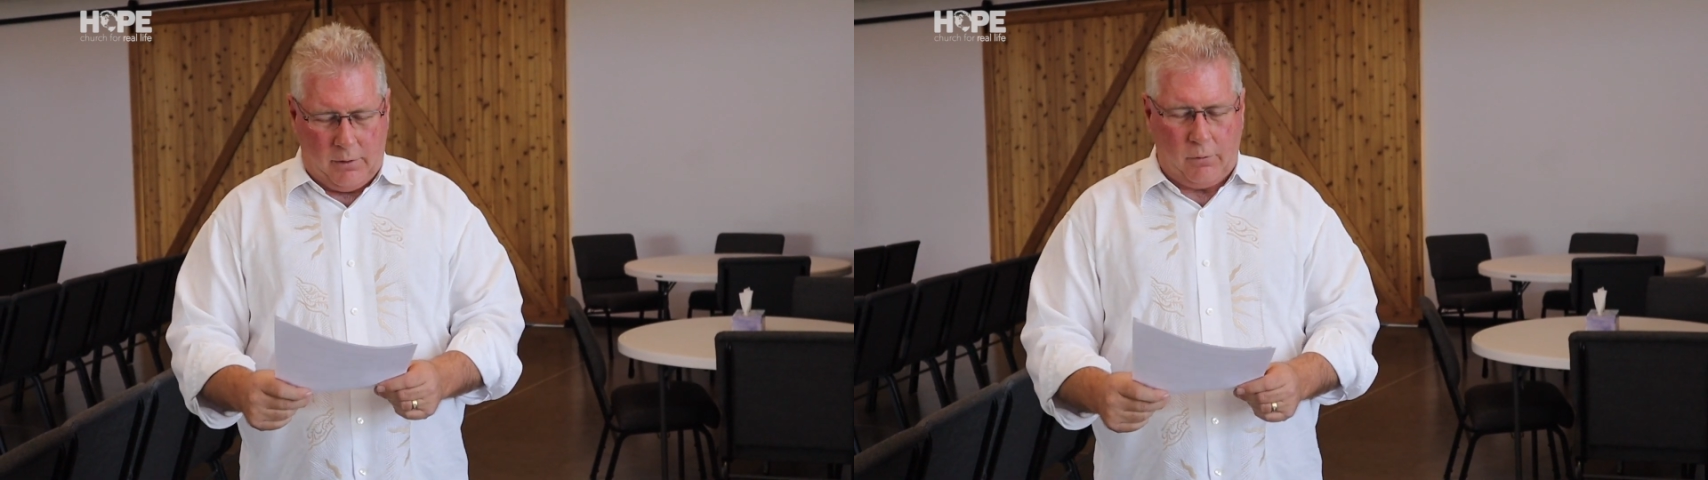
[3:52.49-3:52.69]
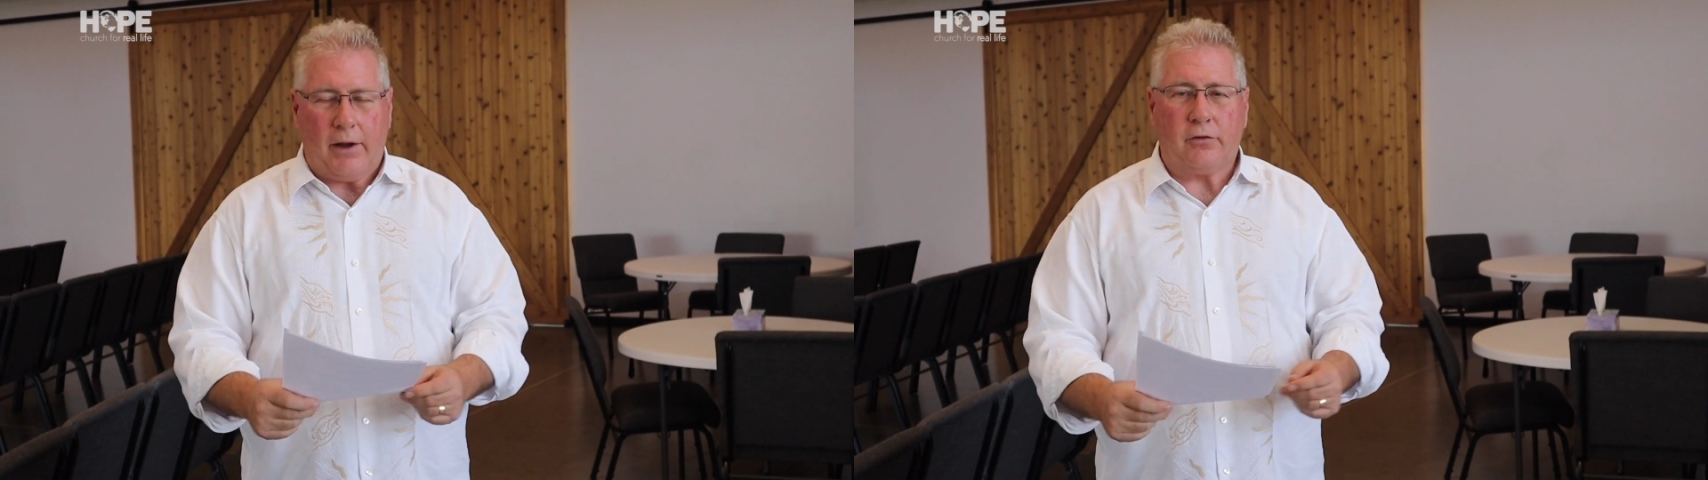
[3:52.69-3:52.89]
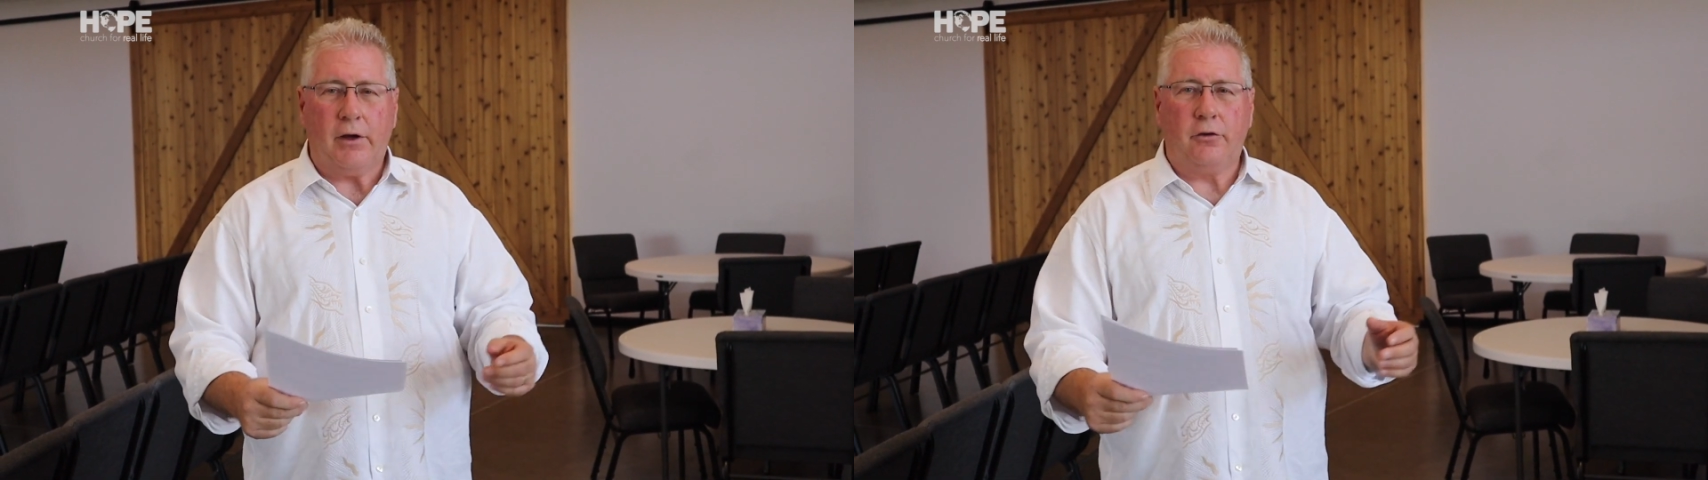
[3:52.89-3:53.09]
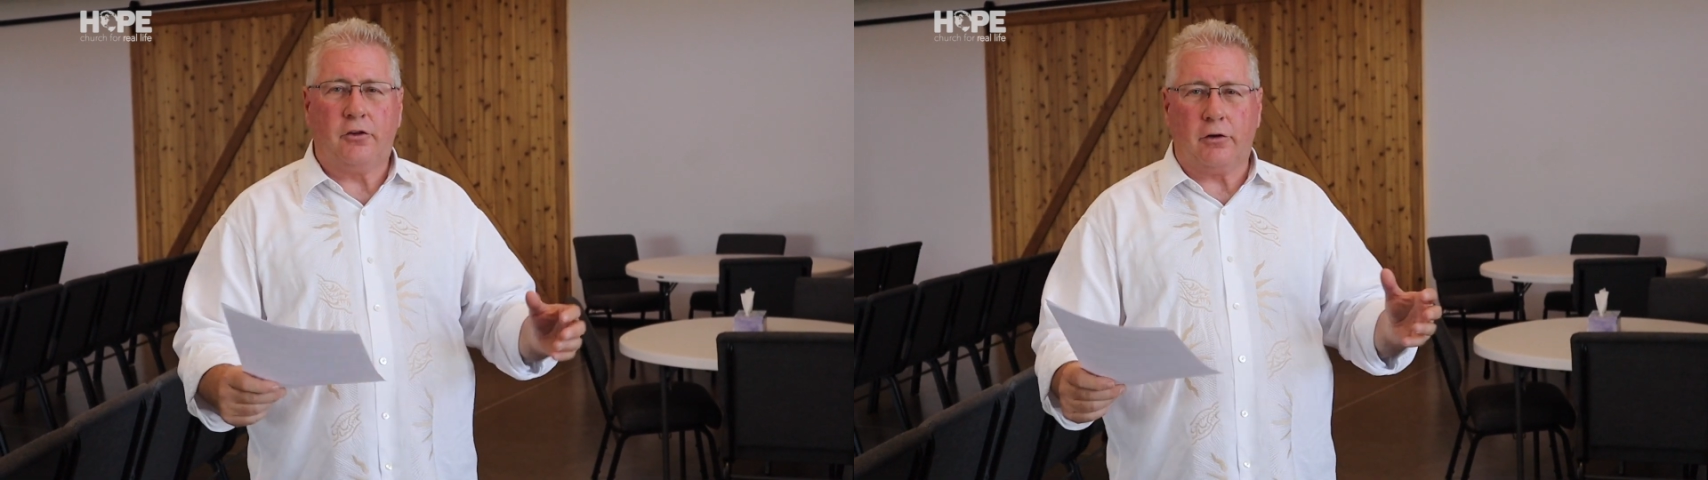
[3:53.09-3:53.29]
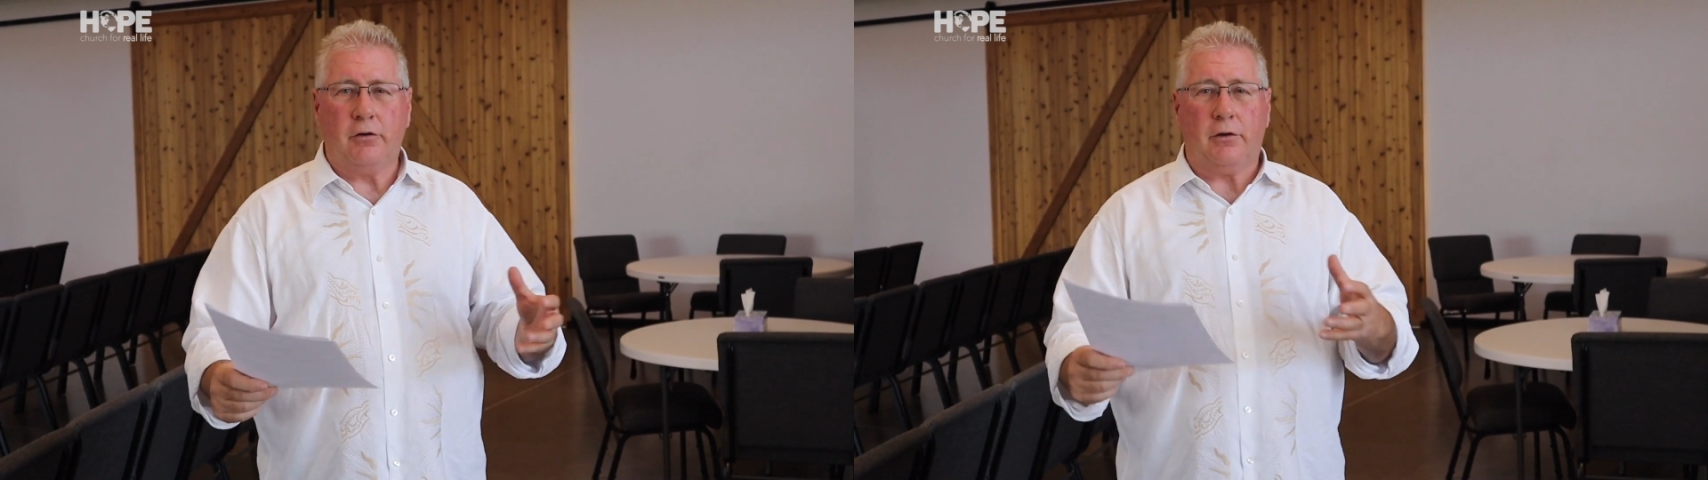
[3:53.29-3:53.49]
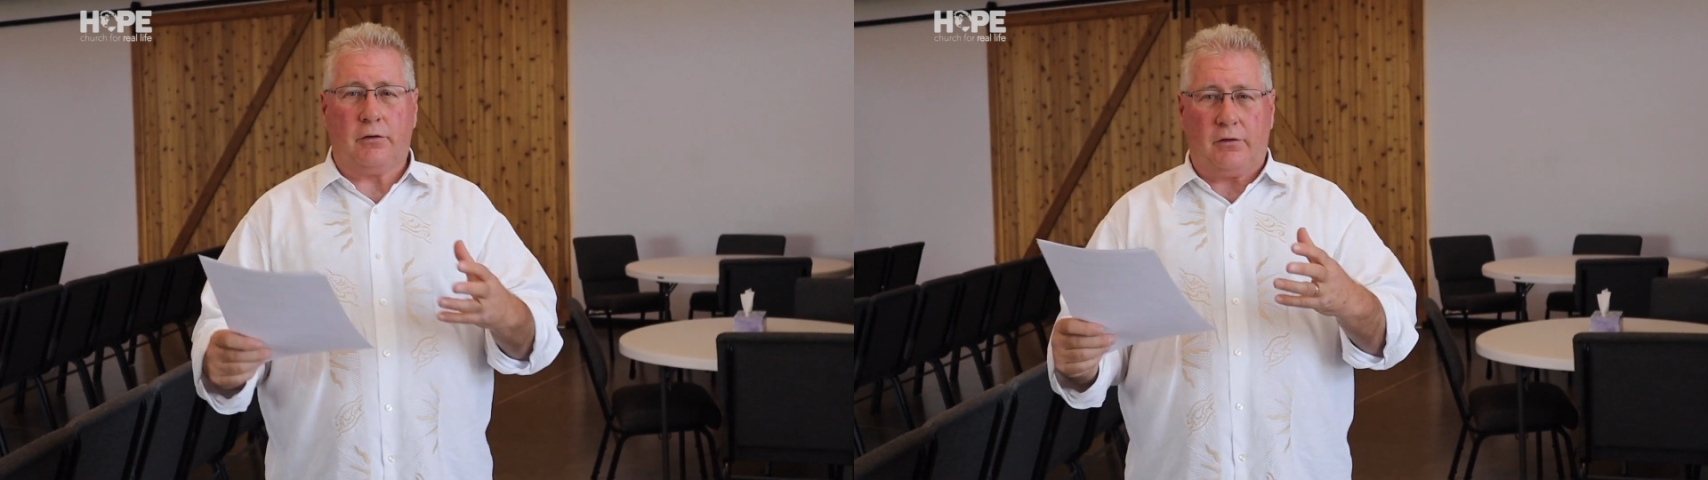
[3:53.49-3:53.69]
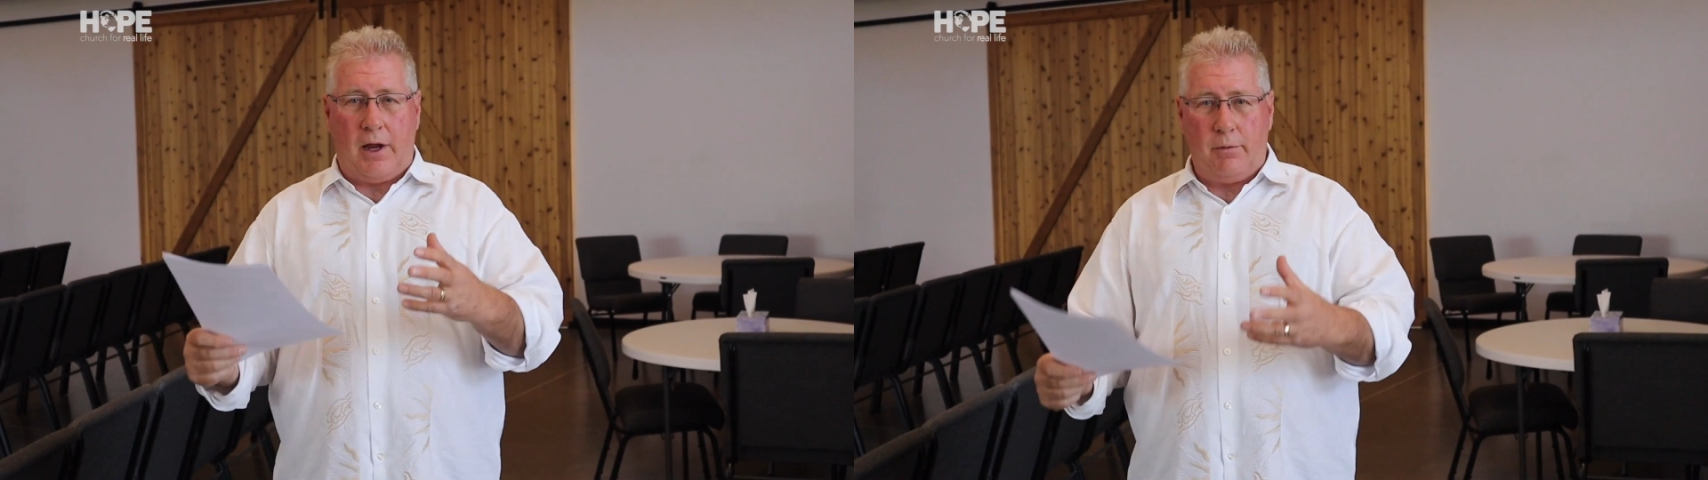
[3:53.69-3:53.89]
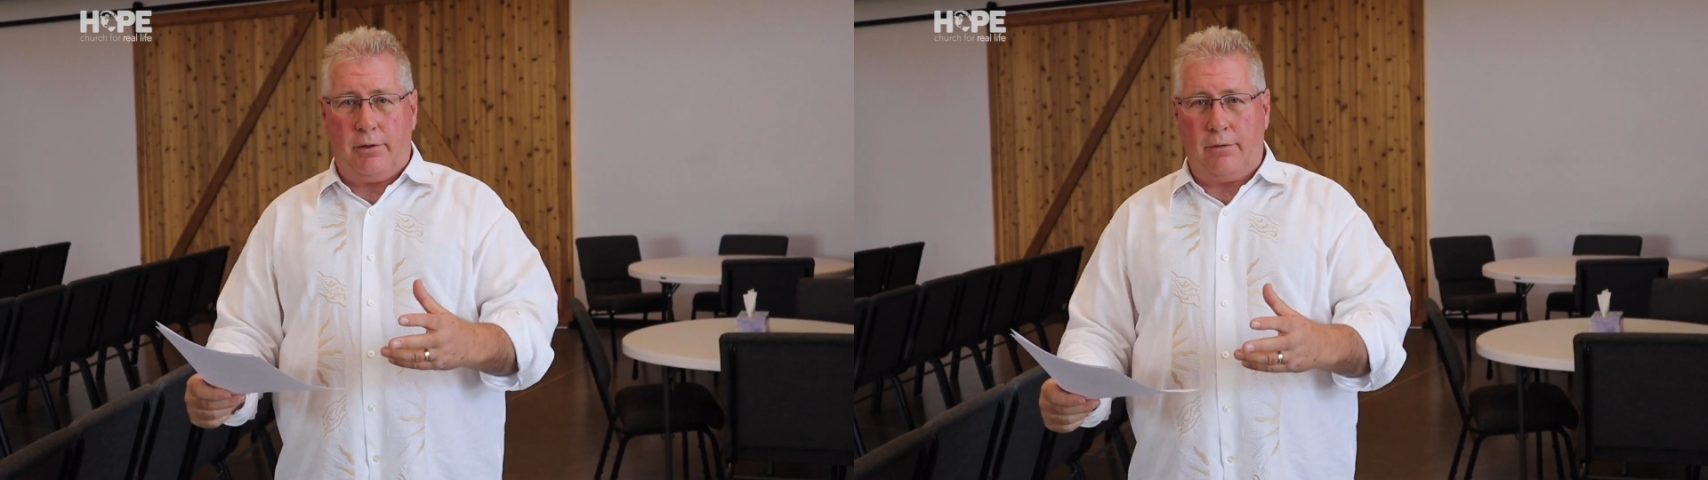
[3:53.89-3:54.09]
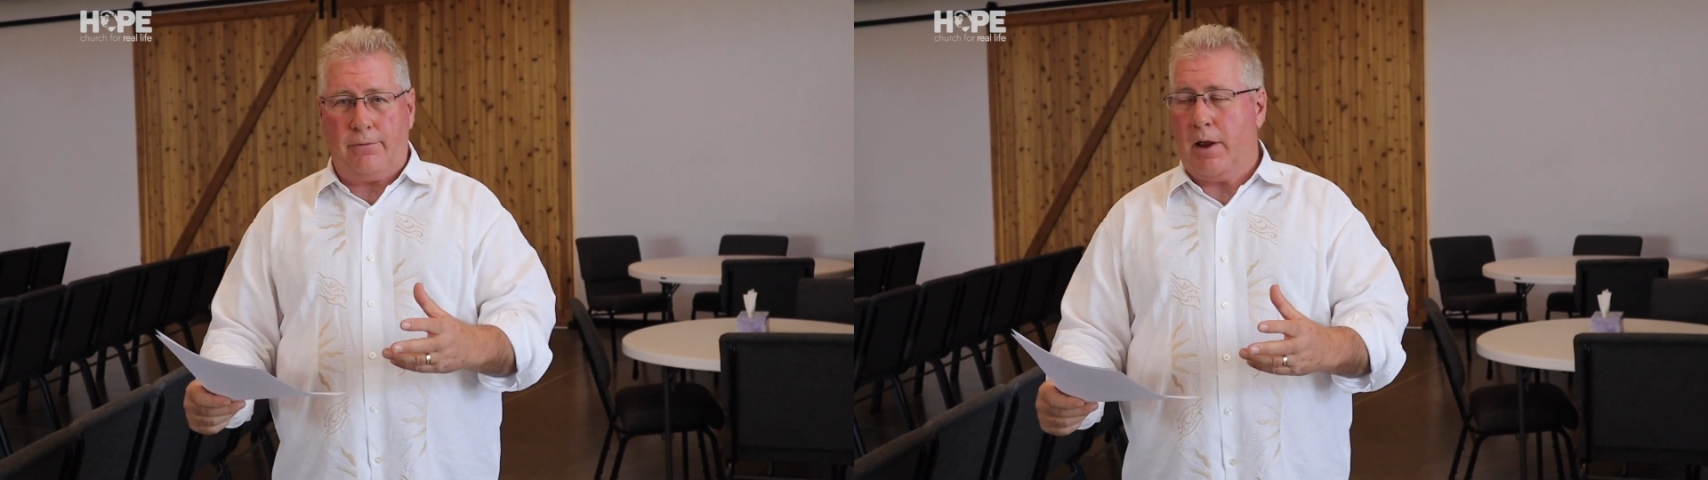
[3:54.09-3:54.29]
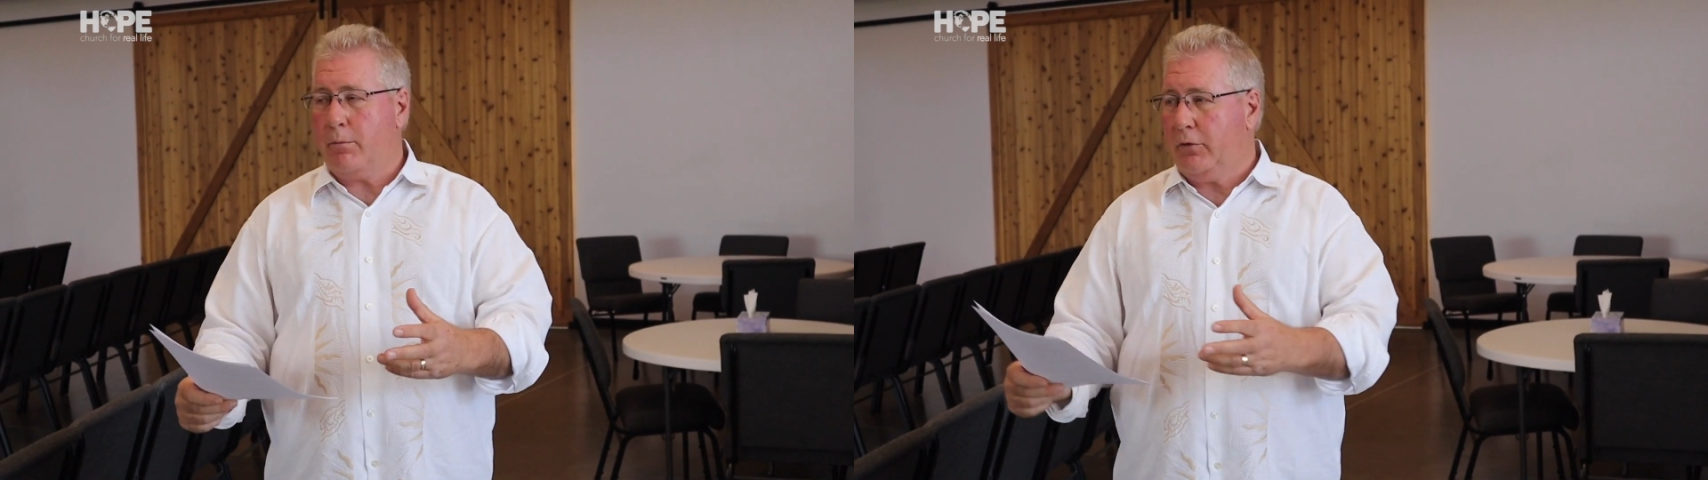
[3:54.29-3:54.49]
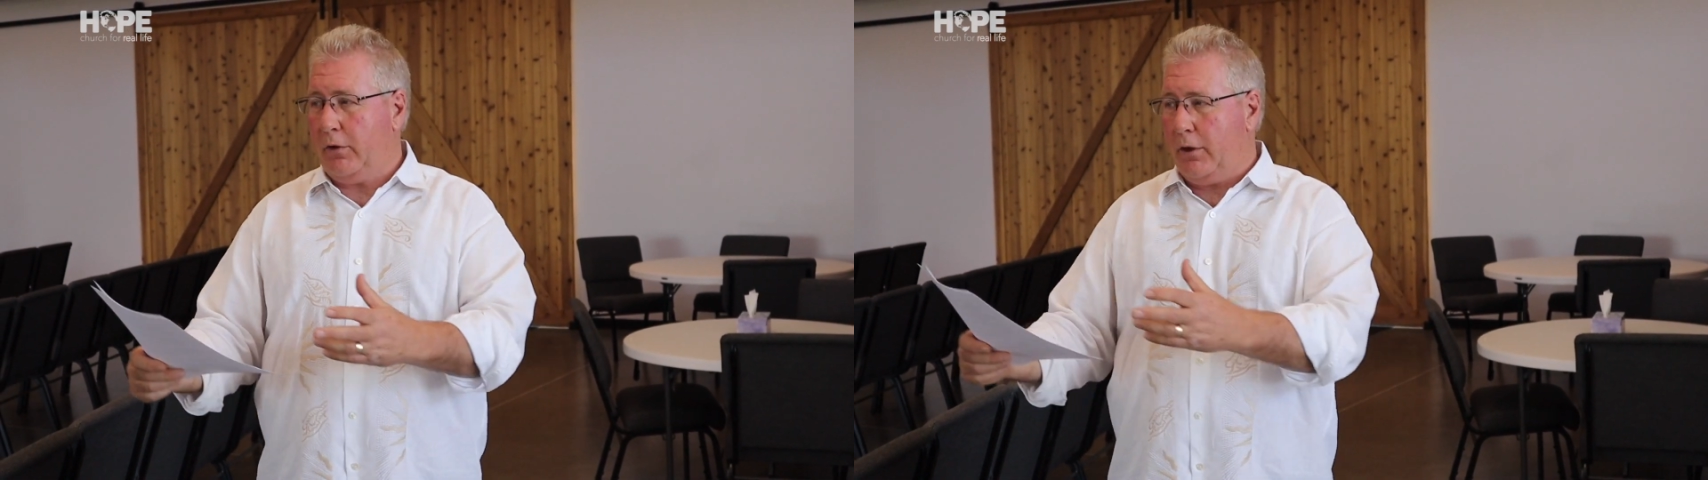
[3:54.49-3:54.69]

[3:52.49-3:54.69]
We're asking children to stay with their families,